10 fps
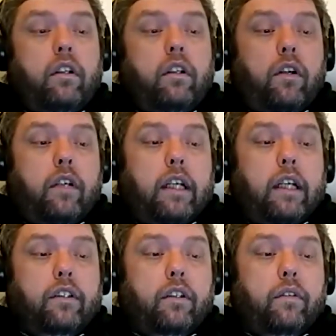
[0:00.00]
all kinds
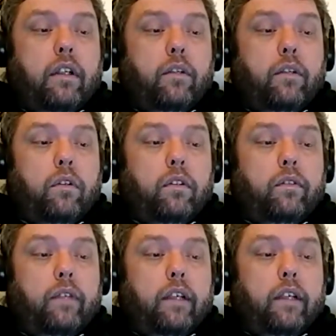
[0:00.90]
of shit around the world,
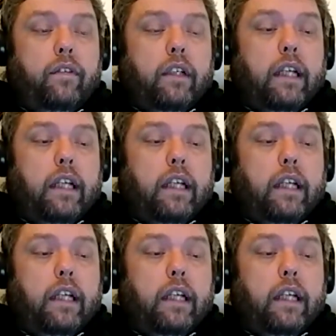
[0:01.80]
man. Fucking